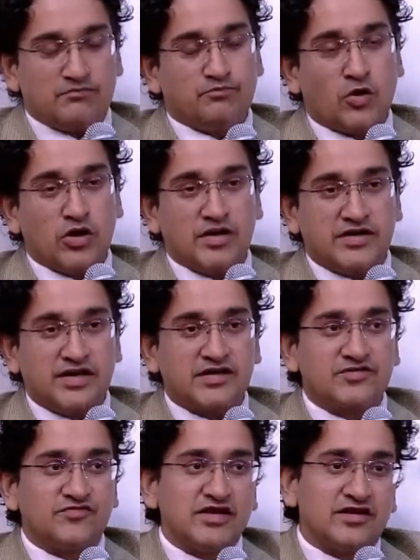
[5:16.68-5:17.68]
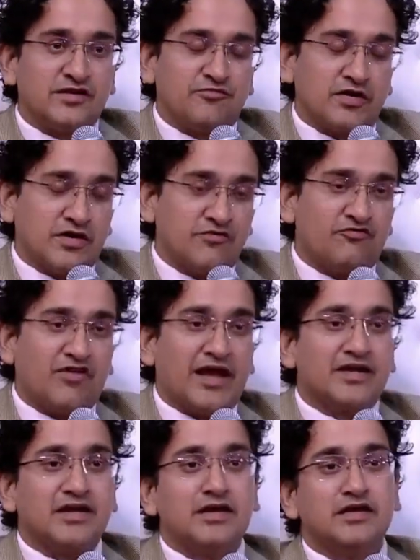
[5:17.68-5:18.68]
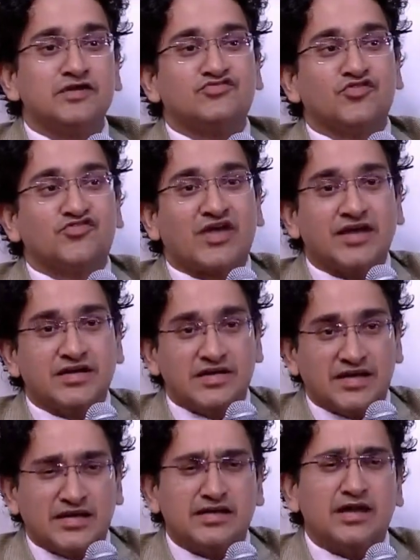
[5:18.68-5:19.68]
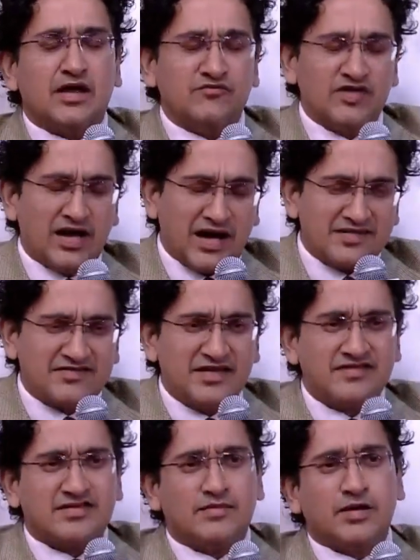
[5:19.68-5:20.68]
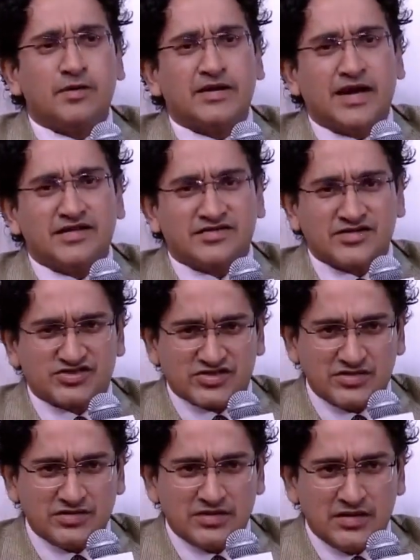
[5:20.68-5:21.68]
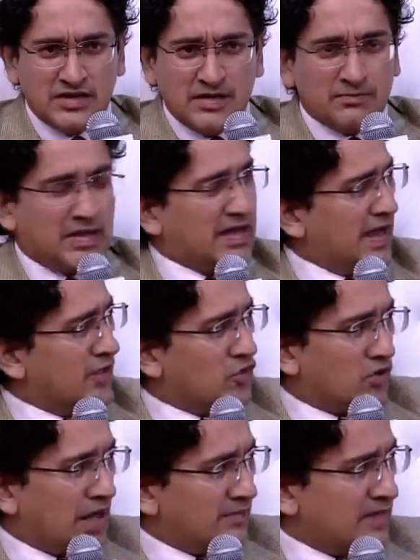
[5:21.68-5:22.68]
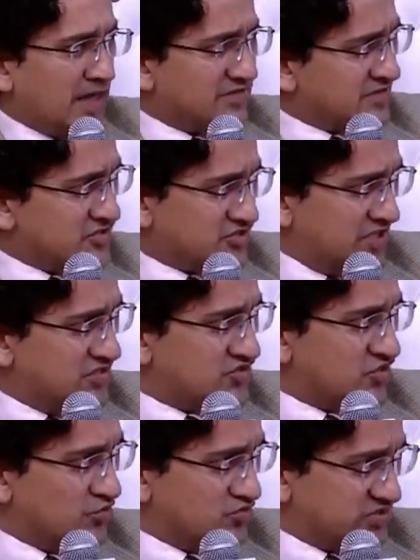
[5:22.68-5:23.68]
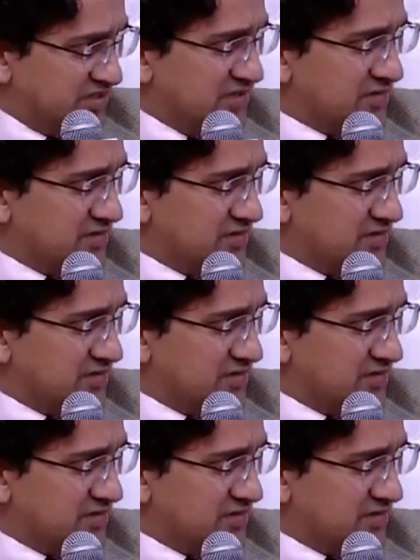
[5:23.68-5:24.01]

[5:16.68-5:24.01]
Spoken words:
politics will reflect Indian society, and we are seeing some urbanization, but endogamy hasn't changed hugely,